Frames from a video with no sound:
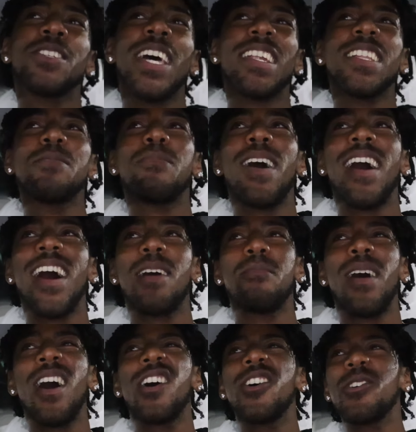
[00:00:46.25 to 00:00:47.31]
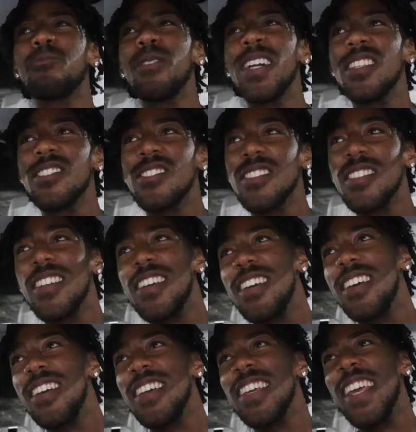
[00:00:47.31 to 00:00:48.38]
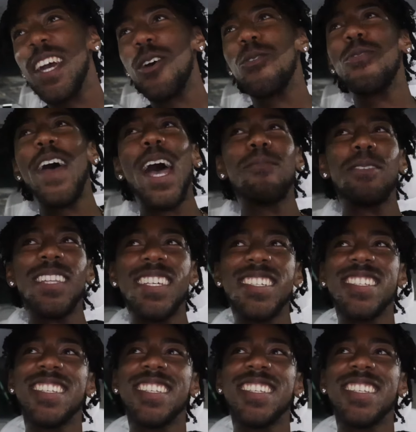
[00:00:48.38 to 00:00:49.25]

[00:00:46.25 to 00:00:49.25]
channeling my hood rich, ghetto fabulous.